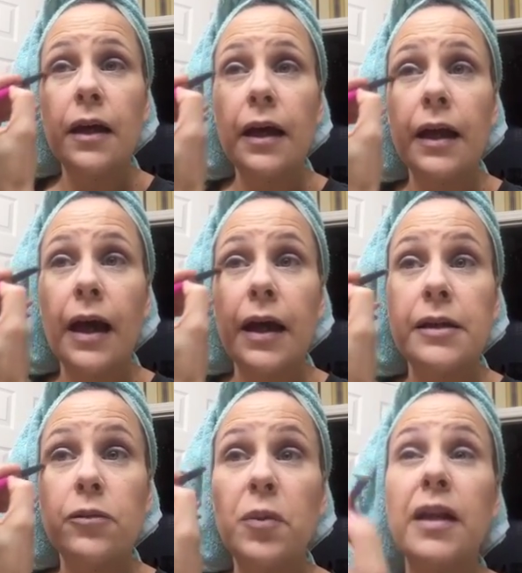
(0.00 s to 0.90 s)
and I
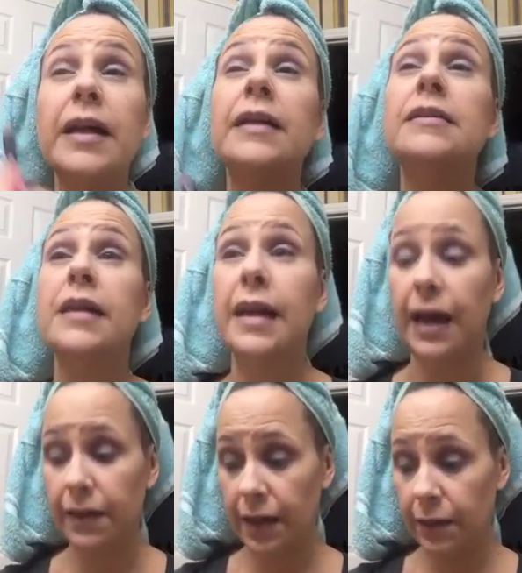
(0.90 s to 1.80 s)
do plan to
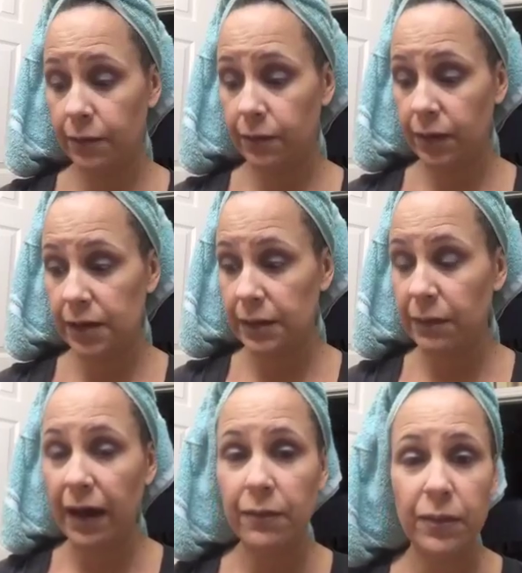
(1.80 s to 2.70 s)
get them, because
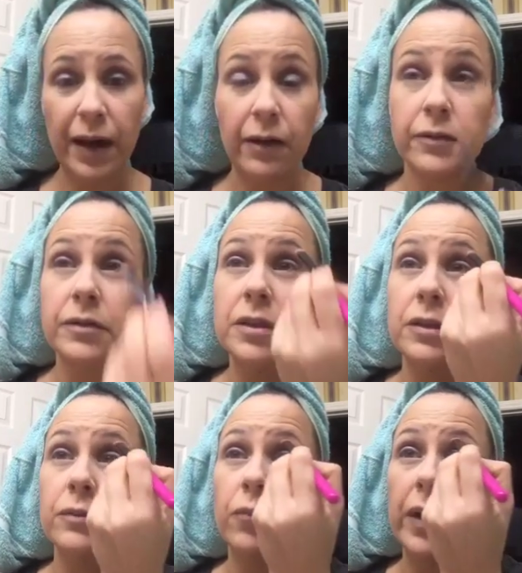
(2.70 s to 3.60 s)
I'm about
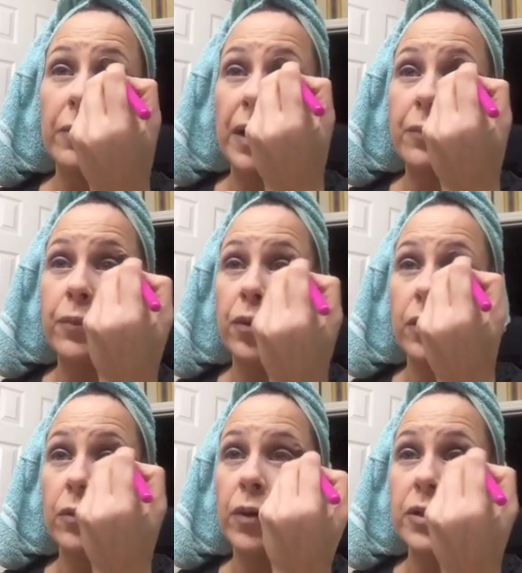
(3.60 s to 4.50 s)
to wear my poor
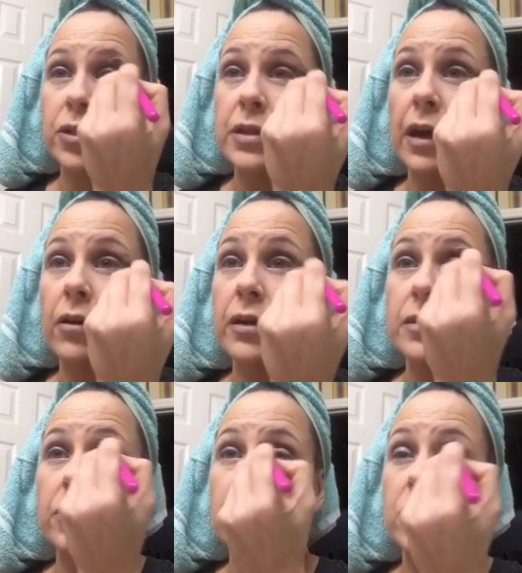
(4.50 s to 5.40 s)
little brushes out, because
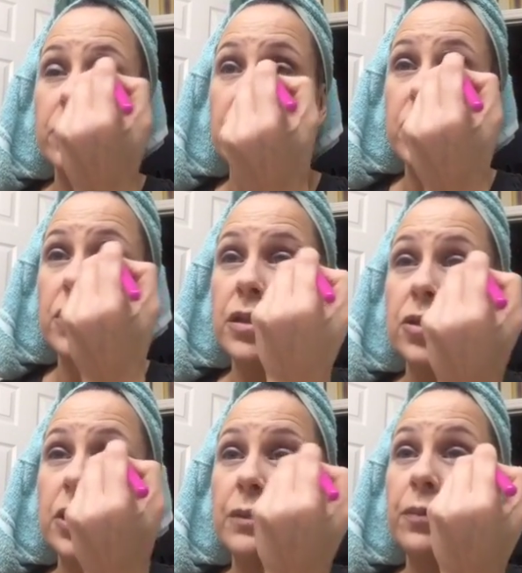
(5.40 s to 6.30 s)
it was just a
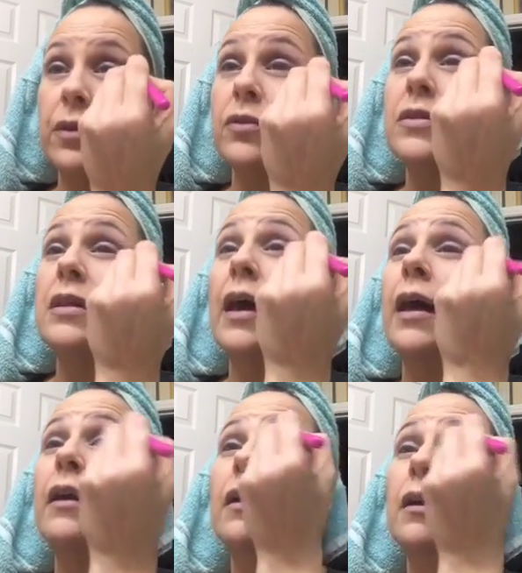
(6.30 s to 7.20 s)
cheap little
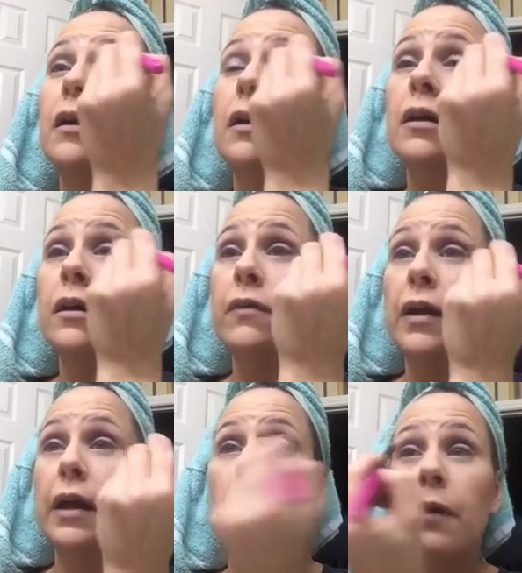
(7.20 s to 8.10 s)
set that I
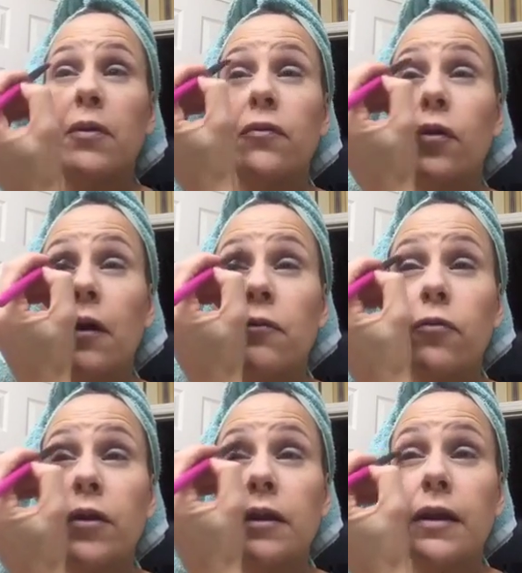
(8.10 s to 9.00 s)
got before I
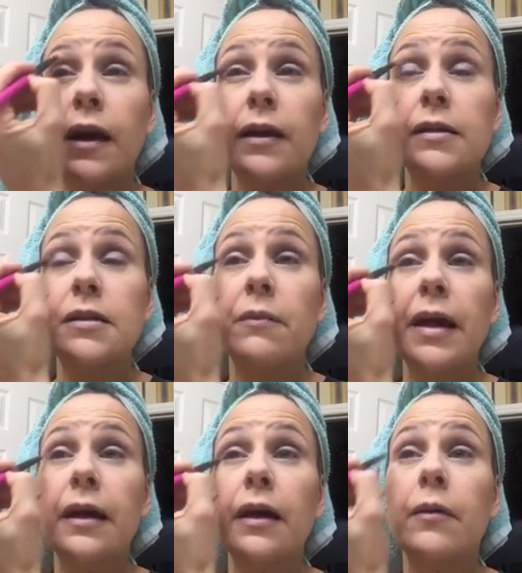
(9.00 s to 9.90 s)
really got into
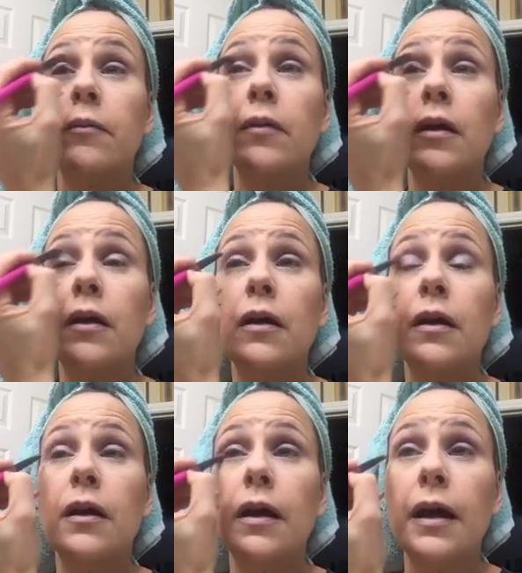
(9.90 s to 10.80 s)
makeup,
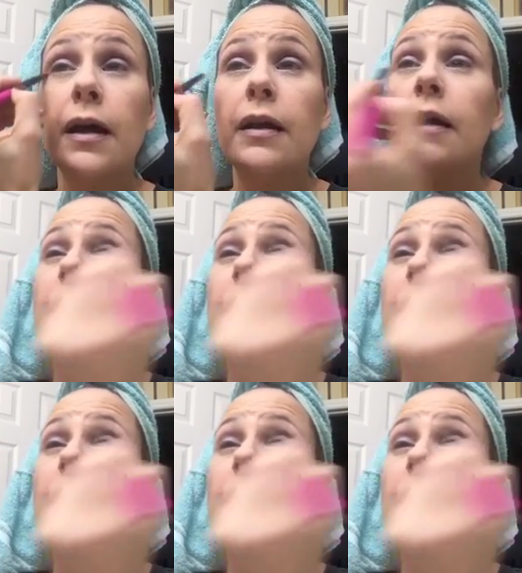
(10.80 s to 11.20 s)
and